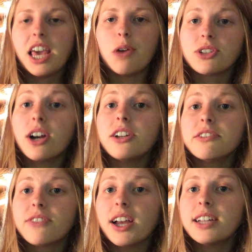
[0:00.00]
it was hard
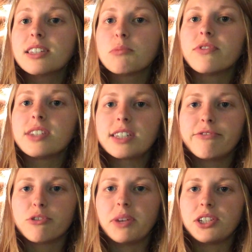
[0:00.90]
to find some of this
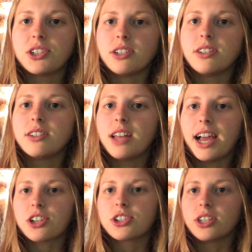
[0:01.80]
information,
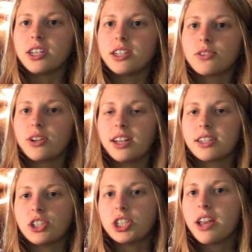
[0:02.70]
actually, so I'd
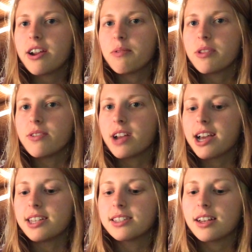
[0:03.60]
like to share it with you
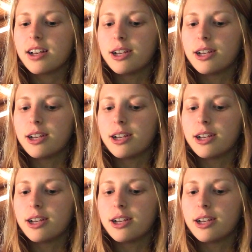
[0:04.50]
guys.